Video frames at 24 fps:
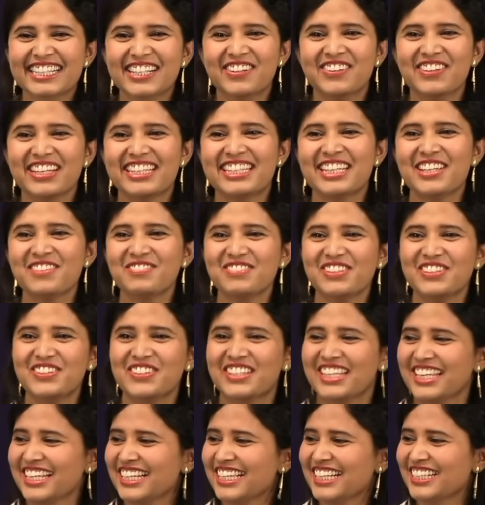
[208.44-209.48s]
We keep
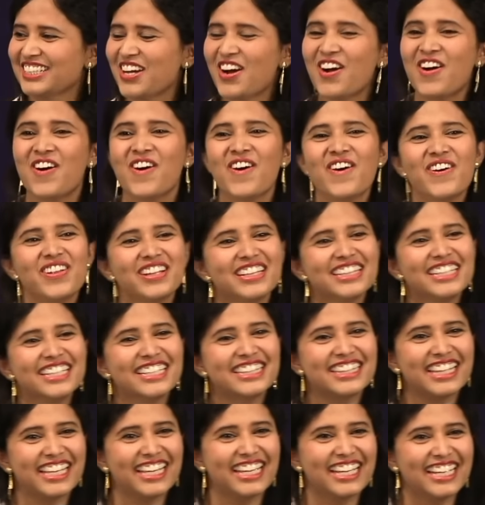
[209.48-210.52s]
looking at all the
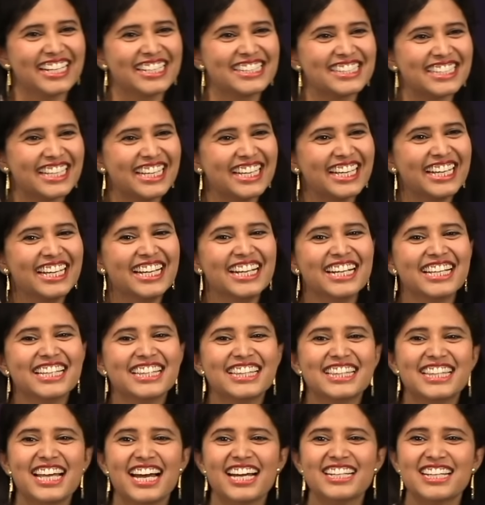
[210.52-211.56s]
things
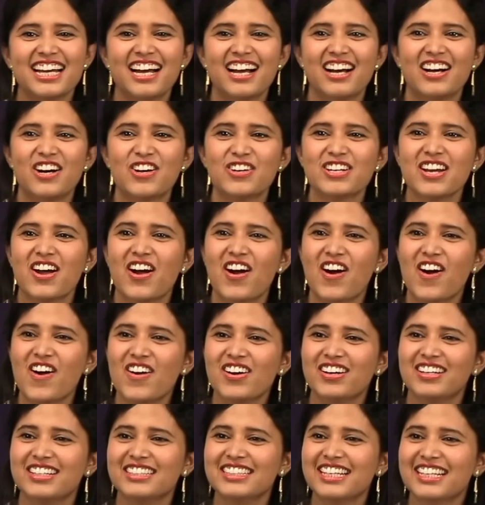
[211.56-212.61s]
that are
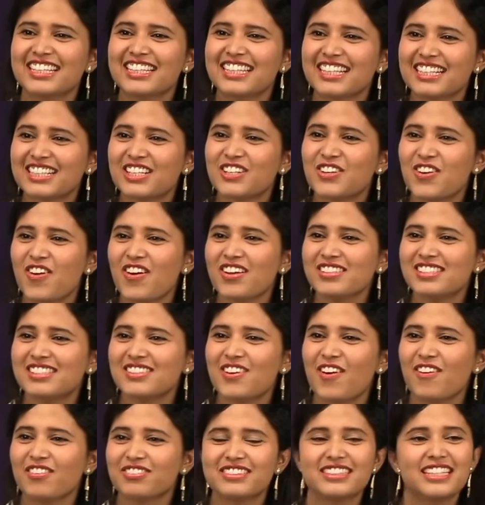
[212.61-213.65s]
on the cross
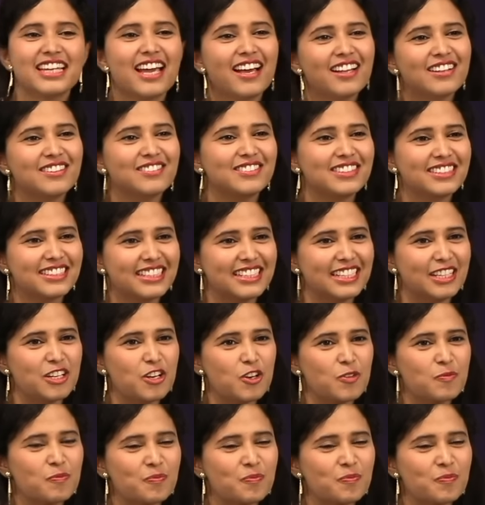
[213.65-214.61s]
of Calvary.